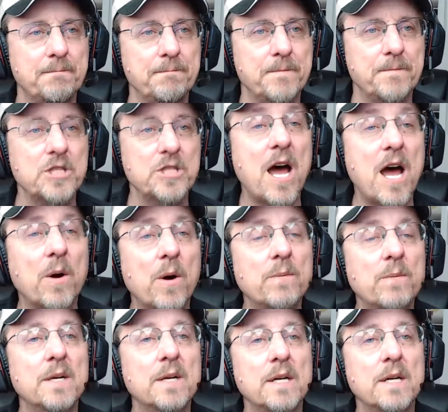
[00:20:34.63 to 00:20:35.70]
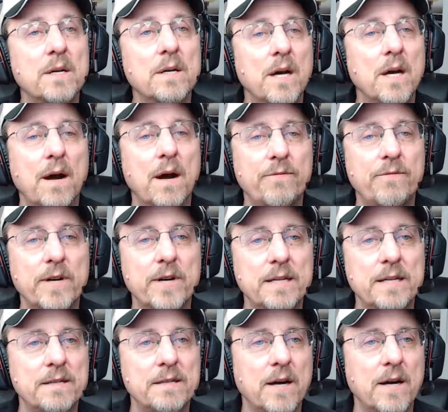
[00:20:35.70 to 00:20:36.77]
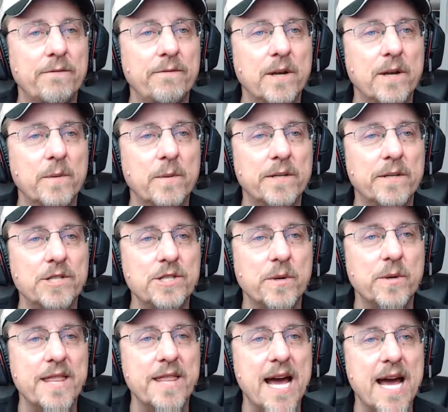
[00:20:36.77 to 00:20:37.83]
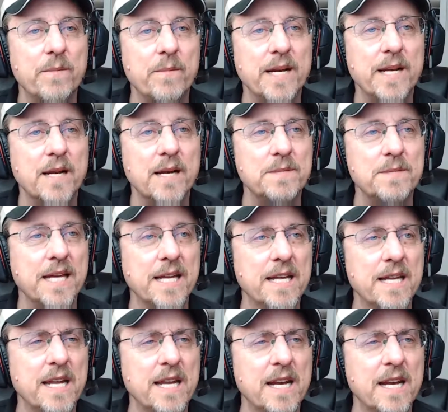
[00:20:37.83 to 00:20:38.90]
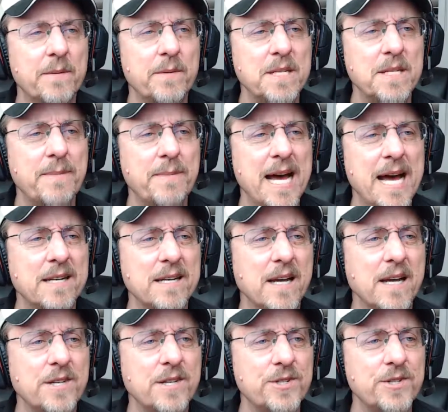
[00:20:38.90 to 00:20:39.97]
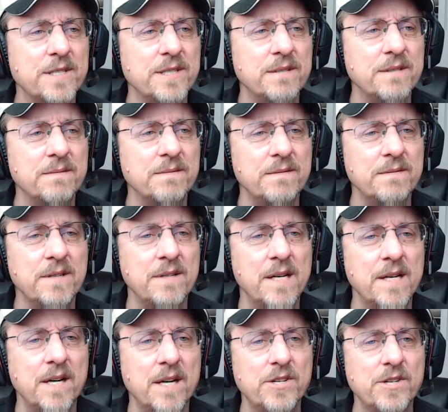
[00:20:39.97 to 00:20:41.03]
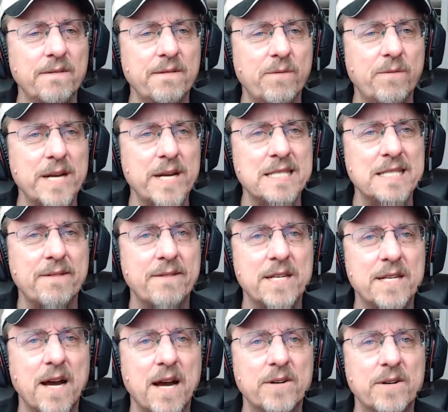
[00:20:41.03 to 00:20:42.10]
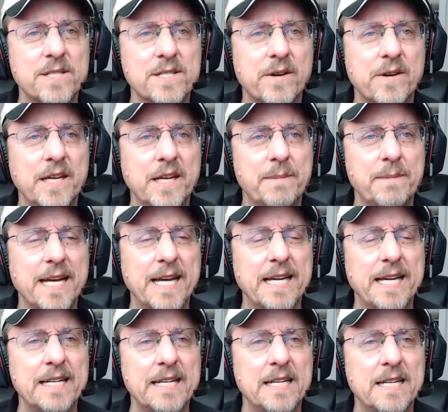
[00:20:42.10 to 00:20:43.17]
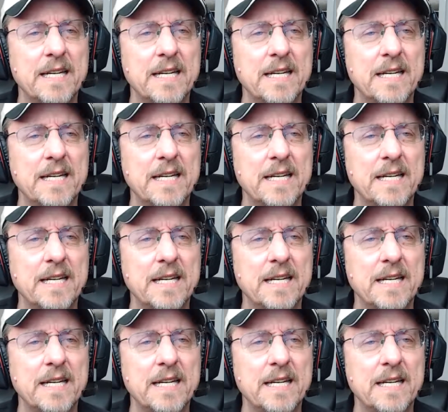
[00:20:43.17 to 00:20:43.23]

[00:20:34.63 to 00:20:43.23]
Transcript: so hopefully we'll enjoy that when it comes in. And it was about $147 on eBay.